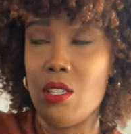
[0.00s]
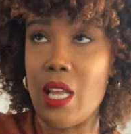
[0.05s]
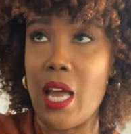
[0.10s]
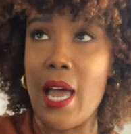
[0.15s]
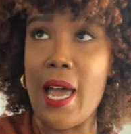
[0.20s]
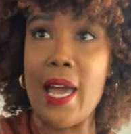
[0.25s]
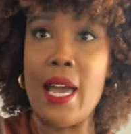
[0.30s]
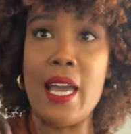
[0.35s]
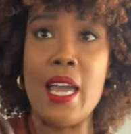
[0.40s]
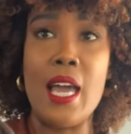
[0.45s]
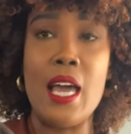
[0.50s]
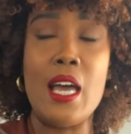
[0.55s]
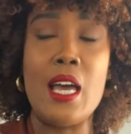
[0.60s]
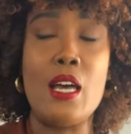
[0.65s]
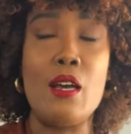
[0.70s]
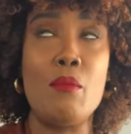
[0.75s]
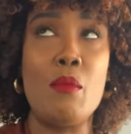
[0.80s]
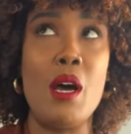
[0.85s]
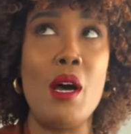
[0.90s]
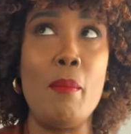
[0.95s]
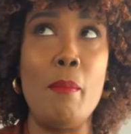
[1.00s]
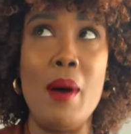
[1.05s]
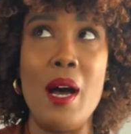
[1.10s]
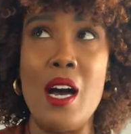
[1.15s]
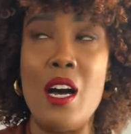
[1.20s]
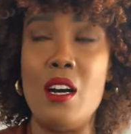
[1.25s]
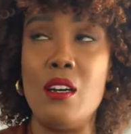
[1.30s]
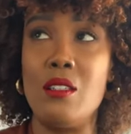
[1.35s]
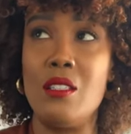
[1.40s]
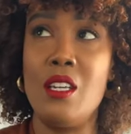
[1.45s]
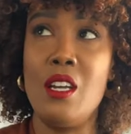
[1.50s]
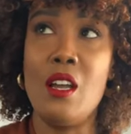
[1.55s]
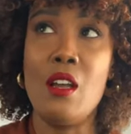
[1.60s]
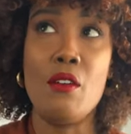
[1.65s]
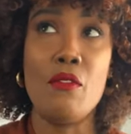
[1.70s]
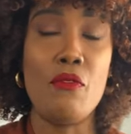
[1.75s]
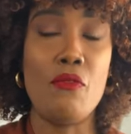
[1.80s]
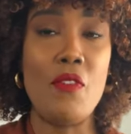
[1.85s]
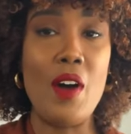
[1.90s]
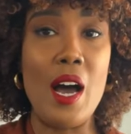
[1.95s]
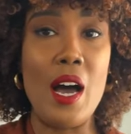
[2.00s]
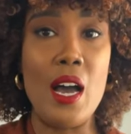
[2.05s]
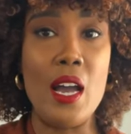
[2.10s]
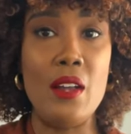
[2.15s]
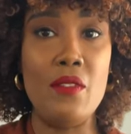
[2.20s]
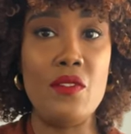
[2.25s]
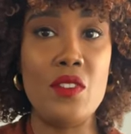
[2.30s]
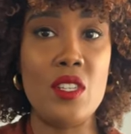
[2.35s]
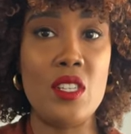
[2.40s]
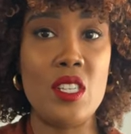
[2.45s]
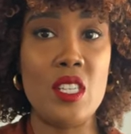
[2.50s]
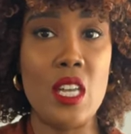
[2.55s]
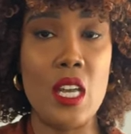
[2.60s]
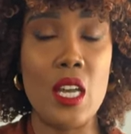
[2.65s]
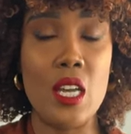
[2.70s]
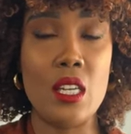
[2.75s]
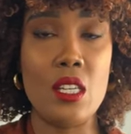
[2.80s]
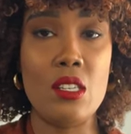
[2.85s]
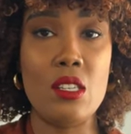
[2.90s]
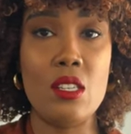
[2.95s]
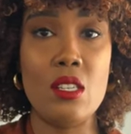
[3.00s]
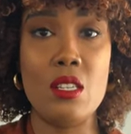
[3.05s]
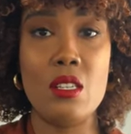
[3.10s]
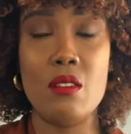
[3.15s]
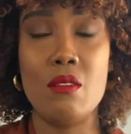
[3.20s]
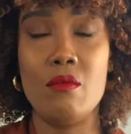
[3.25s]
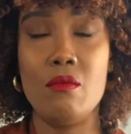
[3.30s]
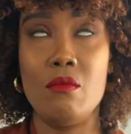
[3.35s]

I am about 5'6½,